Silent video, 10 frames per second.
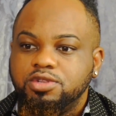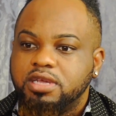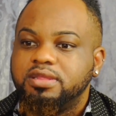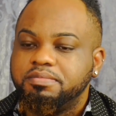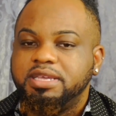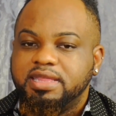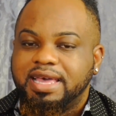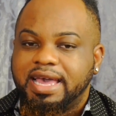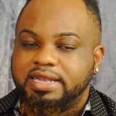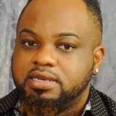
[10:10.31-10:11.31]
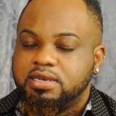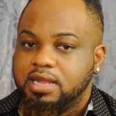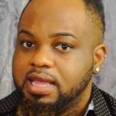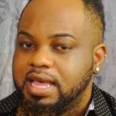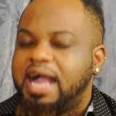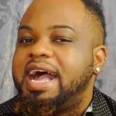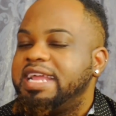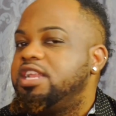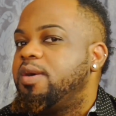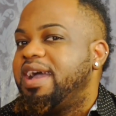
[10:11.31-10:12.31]
you doesn't mean that
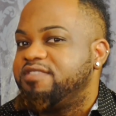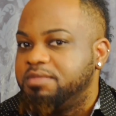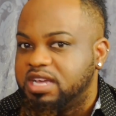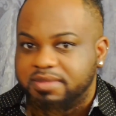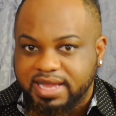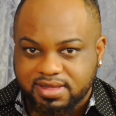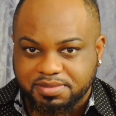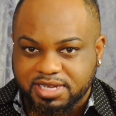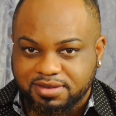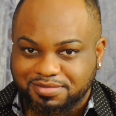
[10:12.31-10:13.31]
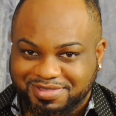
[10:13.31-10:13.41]
I now have to become a lesbian.